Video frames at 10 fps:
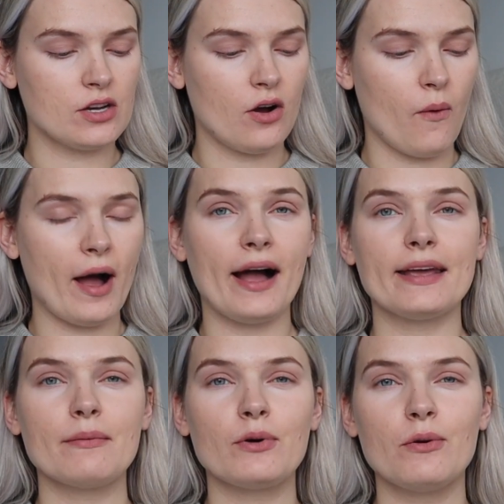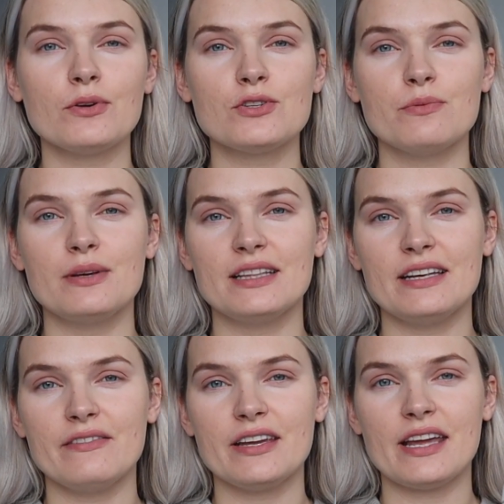So I am going to be
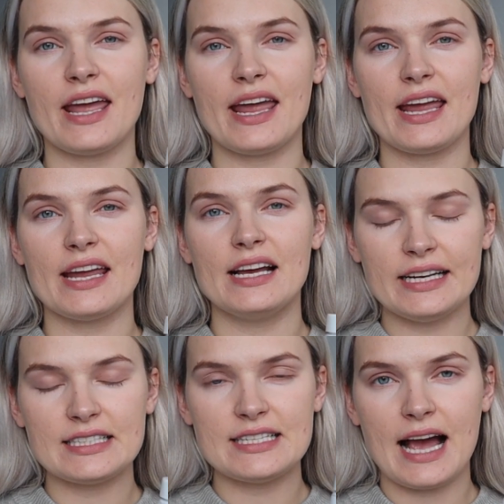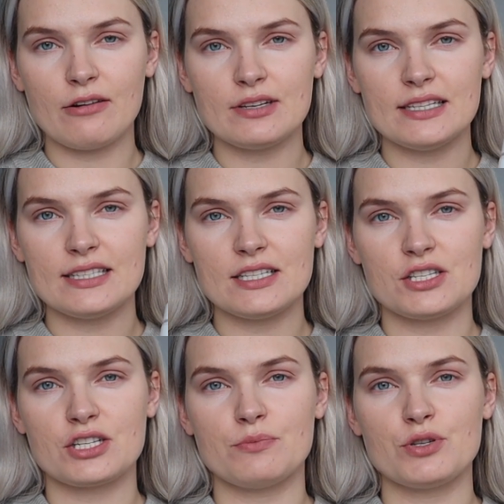leaving a link down in the
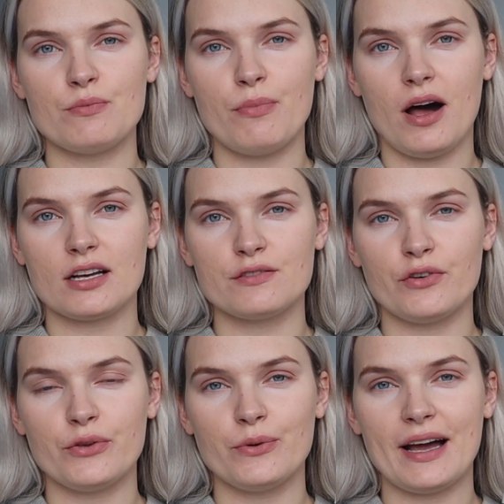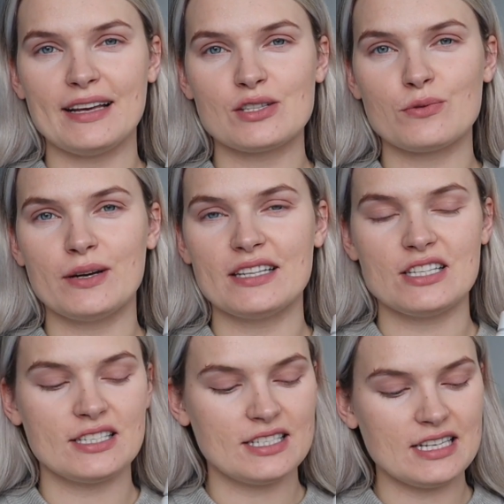description box for you guys
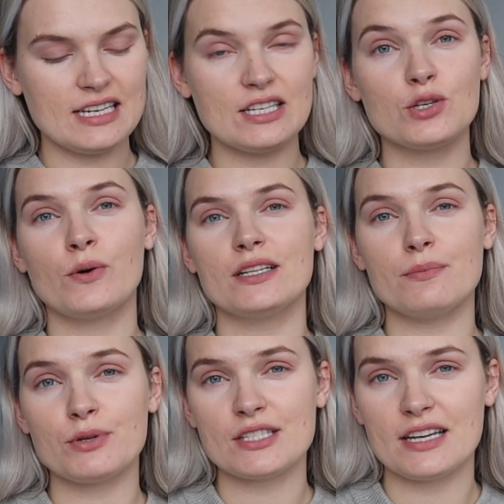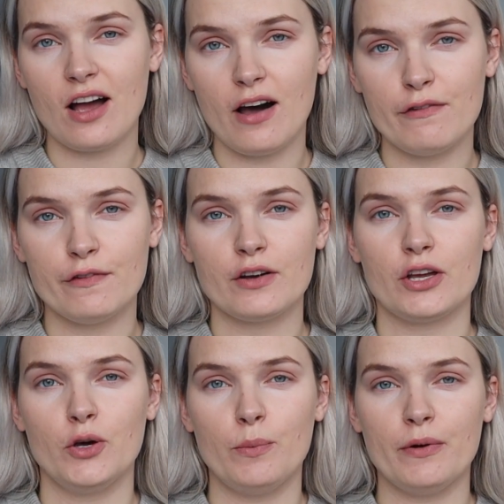with the 20% off
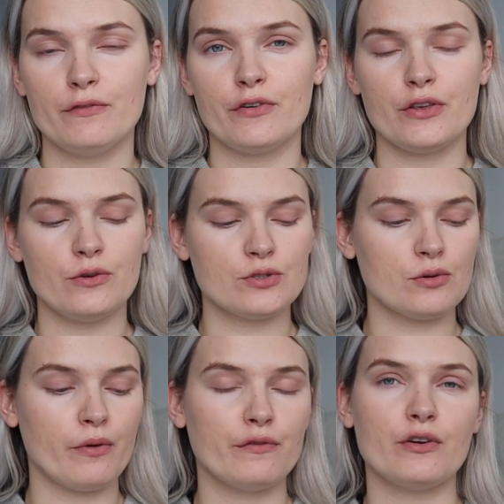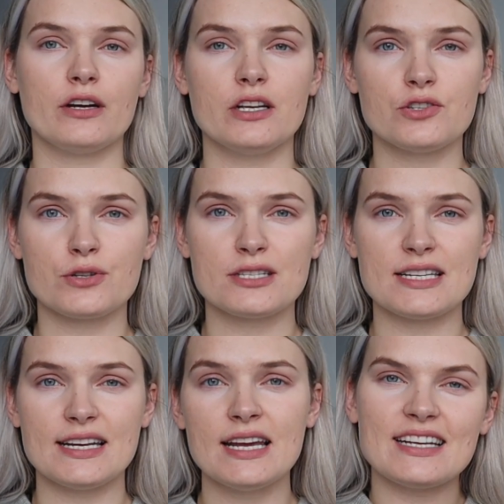coupon for you. So if you are
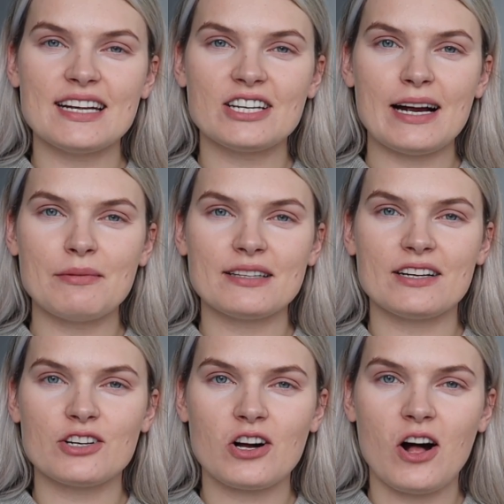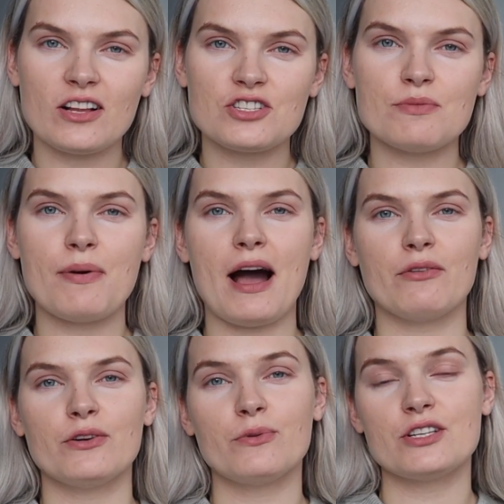interested in grabbing their collagen
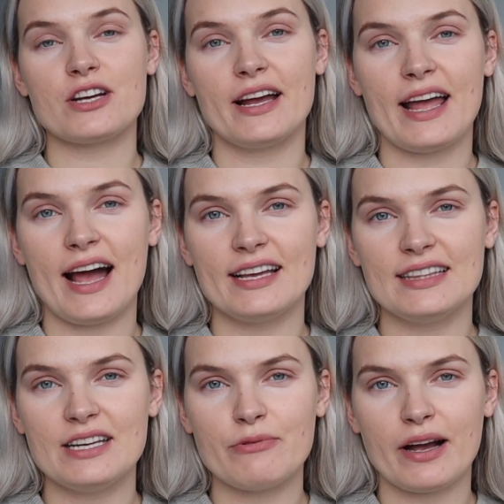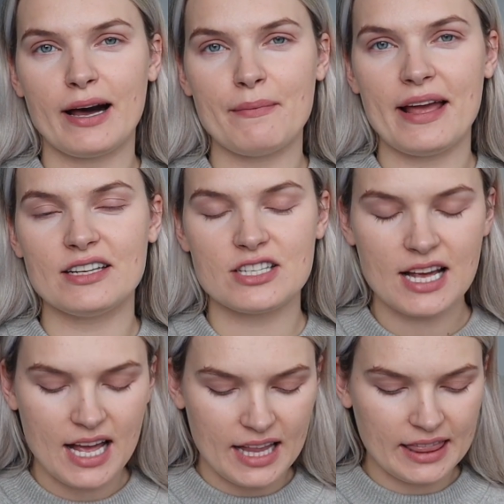powder, which I highly recommend,
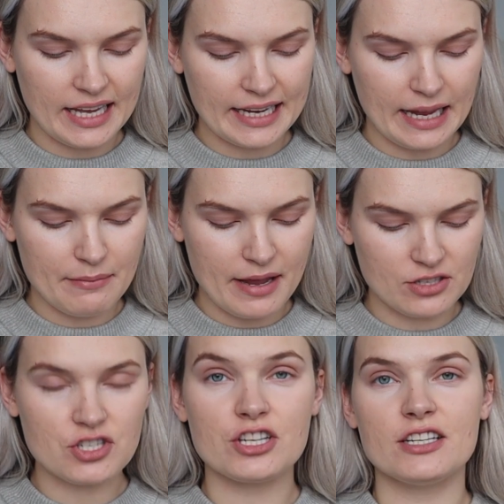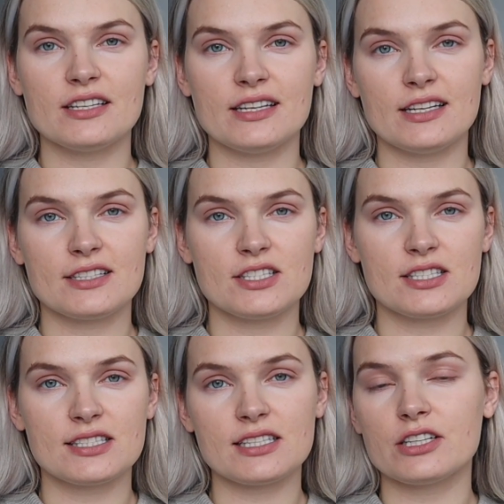like I mentioned, it's
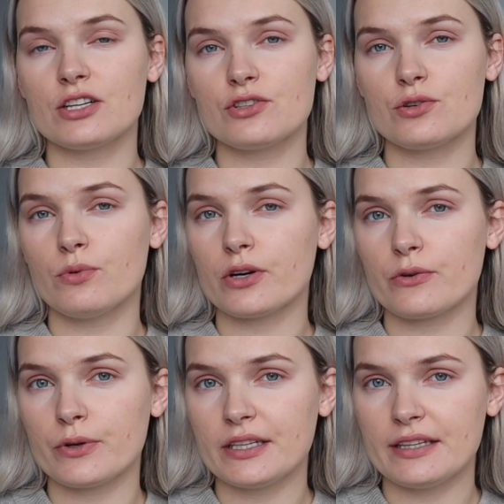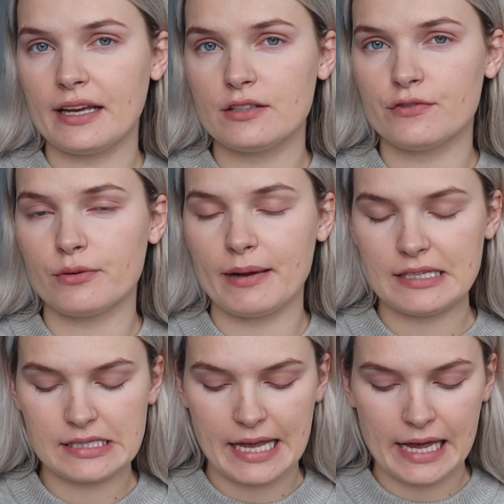starting to work really nice for
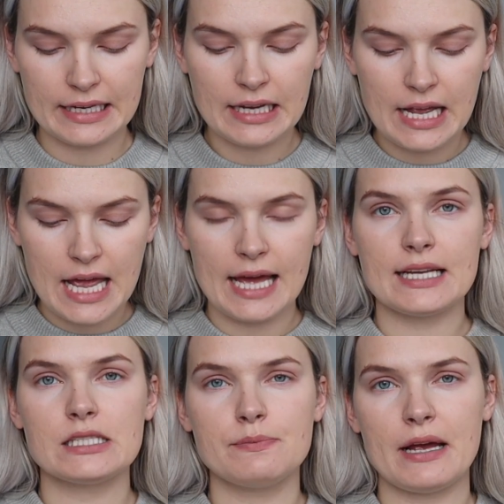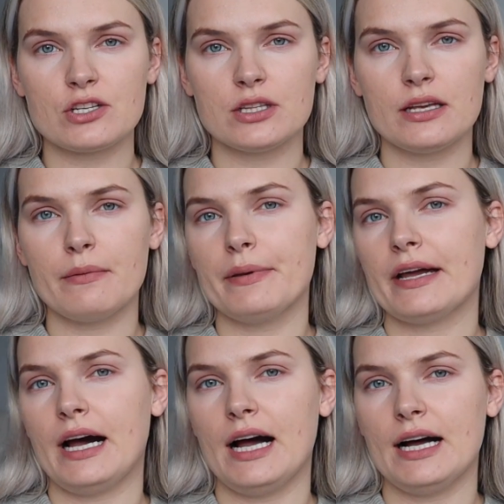my skin, and especially
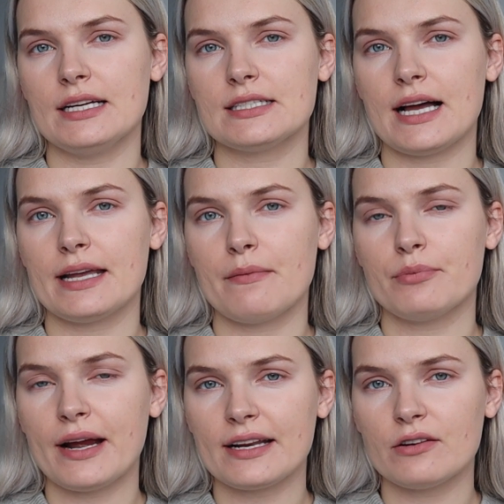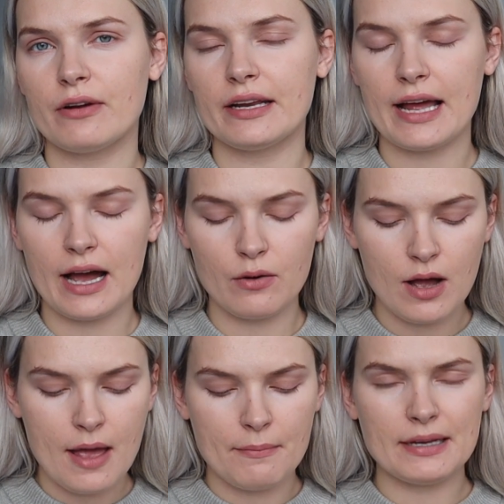because I am pregnant right
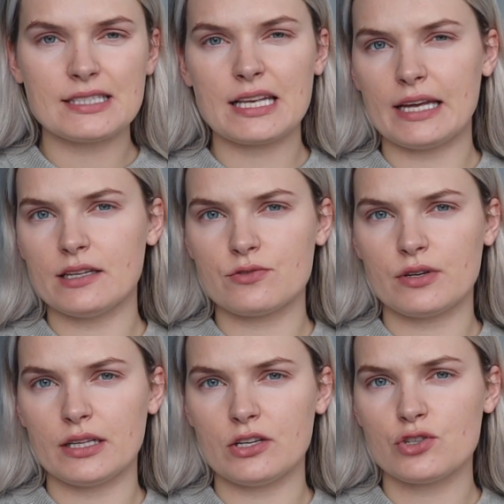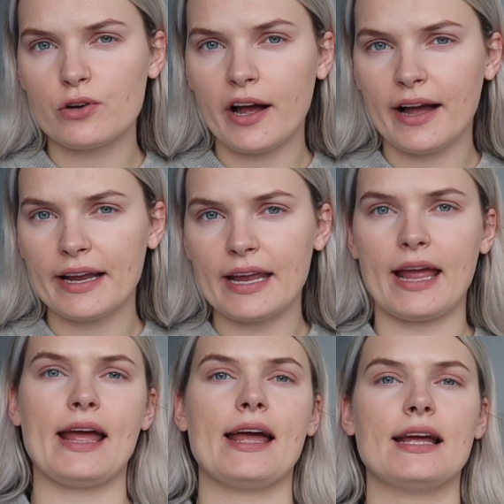now, my skin is really dry
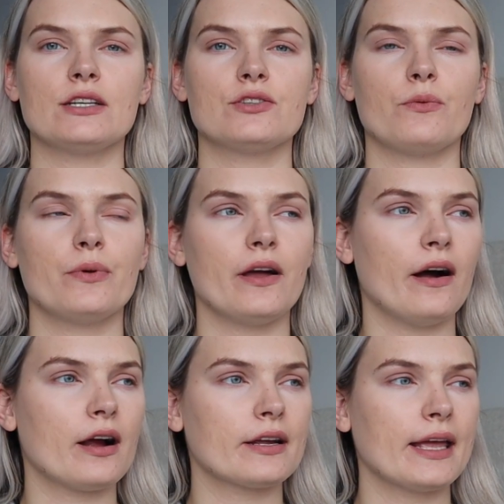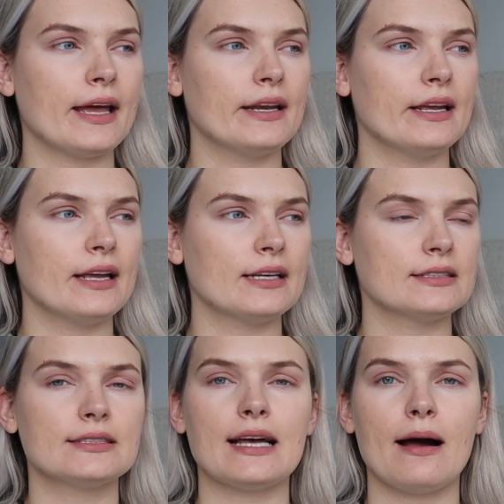and we are getting
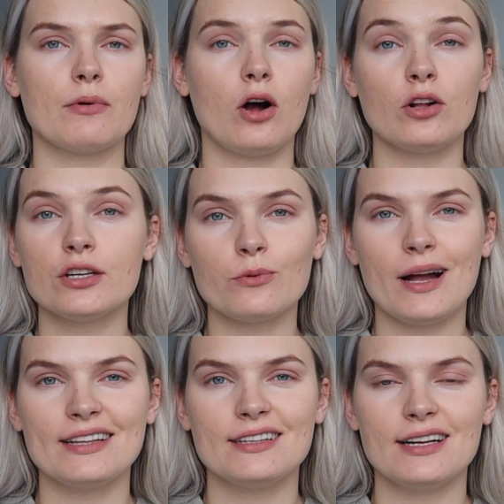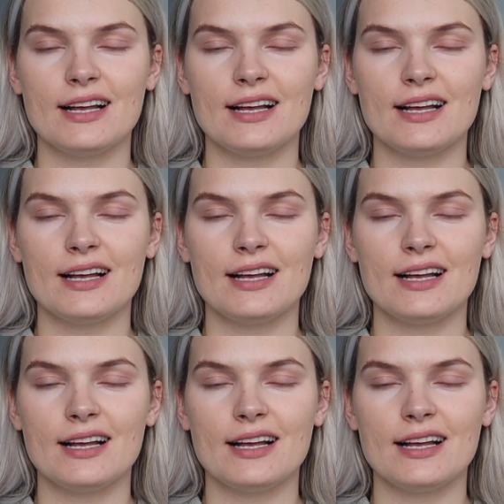some colder weather.